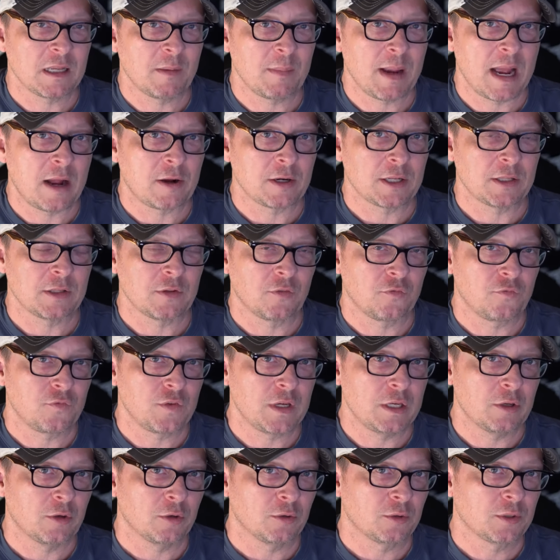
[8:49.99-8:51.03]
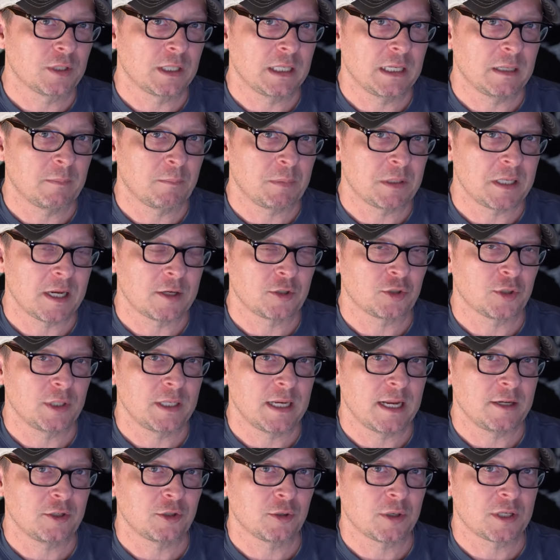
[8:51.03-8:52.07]
them out in the field in potentially
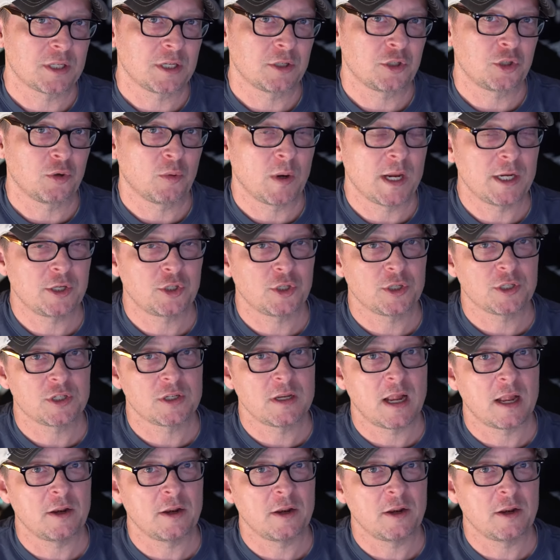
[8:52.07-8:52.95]
dangerous situations,